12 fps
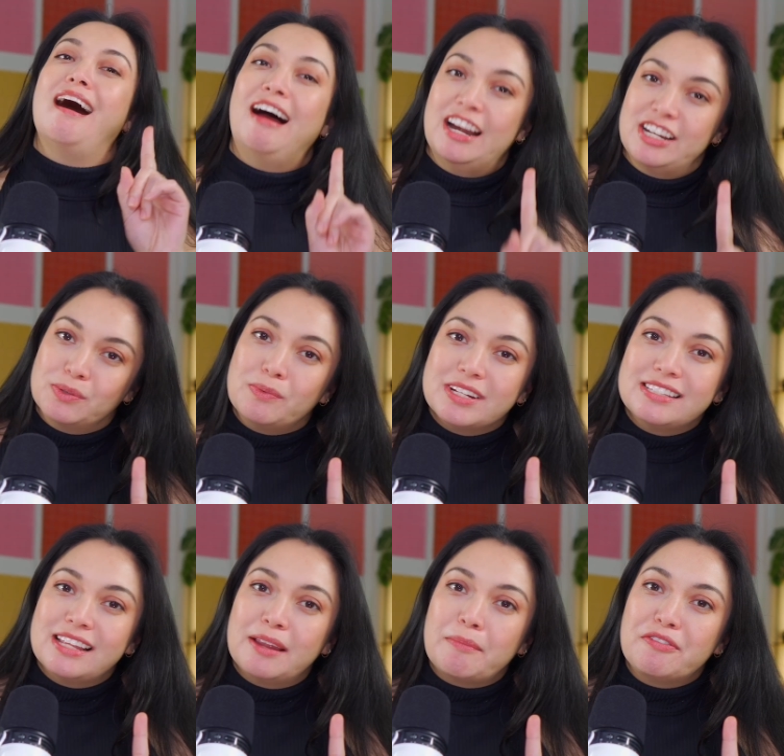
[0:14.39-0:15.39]
I just want to
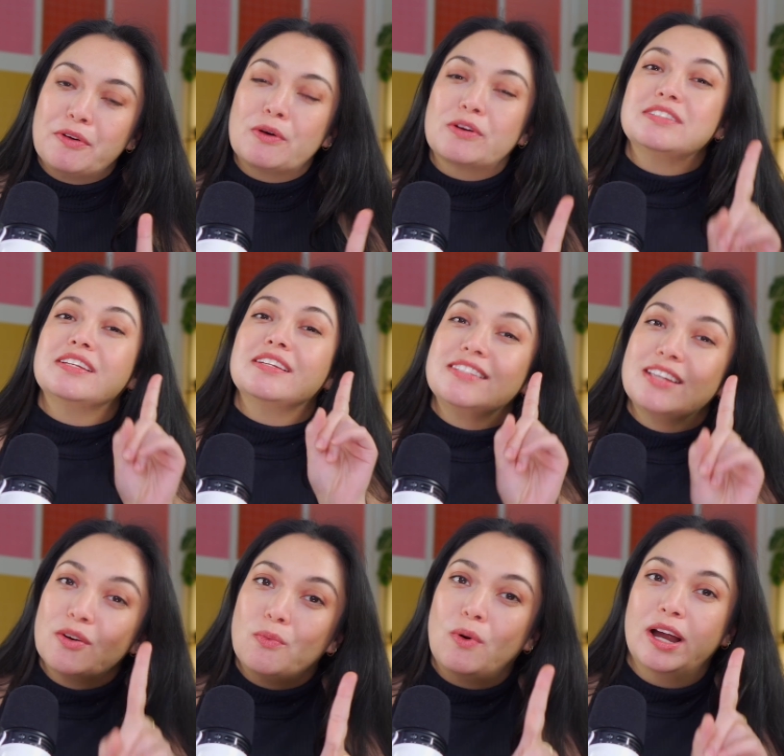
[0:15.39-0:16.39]
send my folks
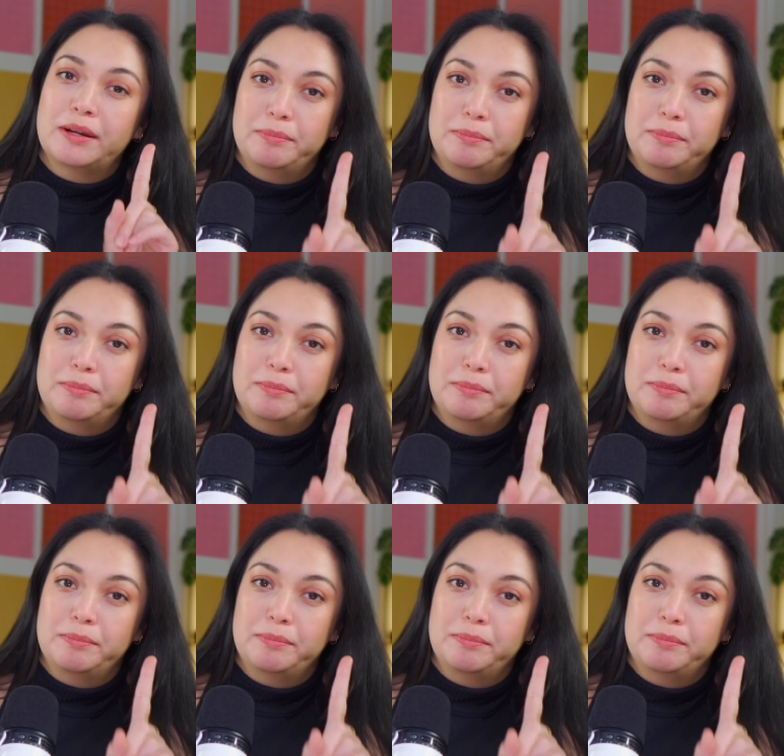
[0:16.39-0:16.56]
to one